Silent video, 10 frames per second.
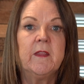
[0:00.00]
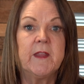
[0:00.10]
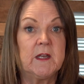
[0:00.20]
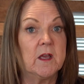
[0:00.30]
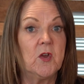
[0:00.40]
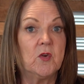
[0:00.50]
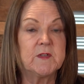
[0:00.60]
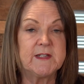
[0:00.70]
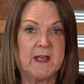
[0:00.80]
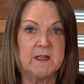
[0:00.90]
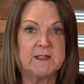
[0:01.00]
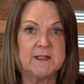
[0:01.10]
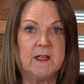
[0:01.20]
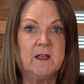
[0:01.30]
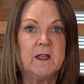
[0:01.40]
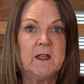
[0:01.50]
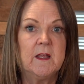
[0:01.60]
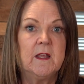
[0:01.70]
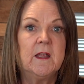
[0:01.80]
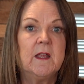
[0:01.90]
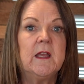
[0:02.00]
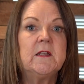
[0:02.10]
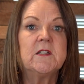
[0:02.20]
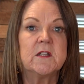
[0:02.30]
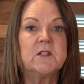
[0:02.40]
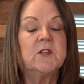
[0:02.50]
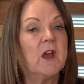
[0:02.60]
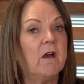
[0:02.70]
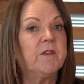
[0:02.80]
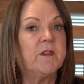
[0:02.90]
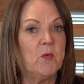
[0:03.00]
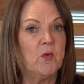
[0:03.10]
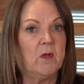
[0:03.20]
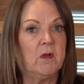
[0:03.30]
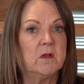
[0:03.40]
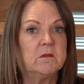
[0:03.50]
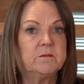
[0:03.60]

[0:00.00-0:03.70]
that can cause cancer, it doesn't cover them all.